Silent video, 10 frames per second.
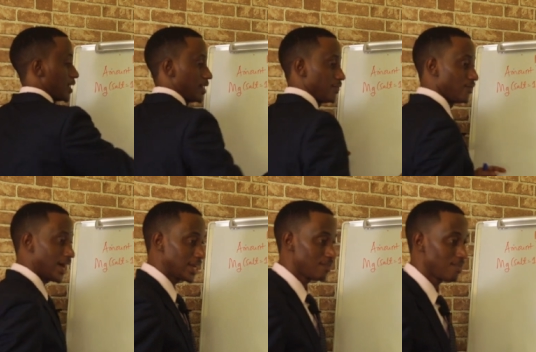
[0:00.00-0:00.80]

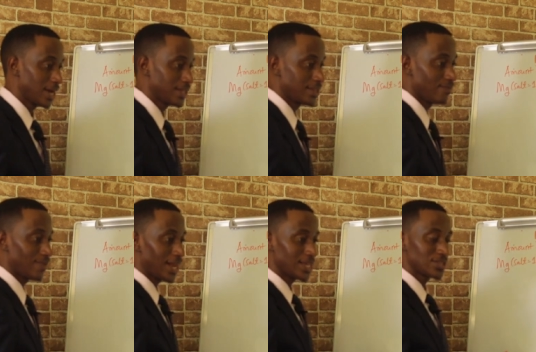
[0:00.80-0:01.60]
divided by the
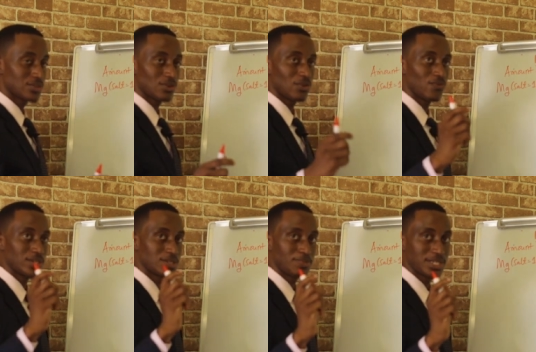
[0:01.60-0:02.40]
valence of
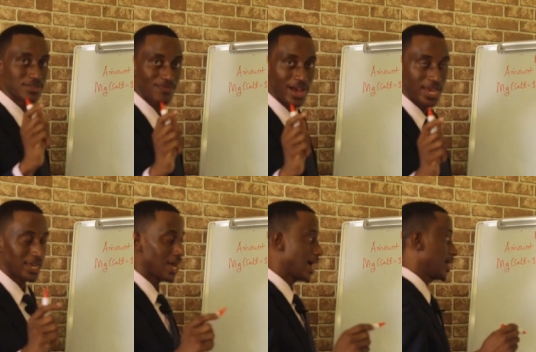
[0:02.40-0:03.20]
a
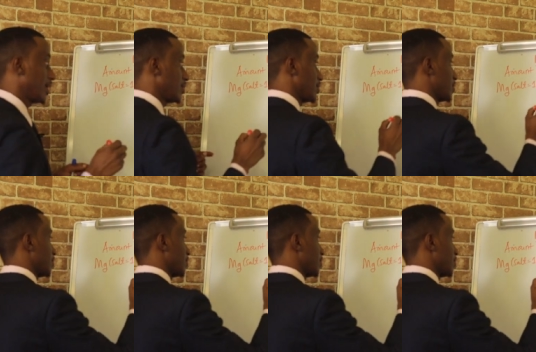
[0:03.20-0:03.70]
specified iron,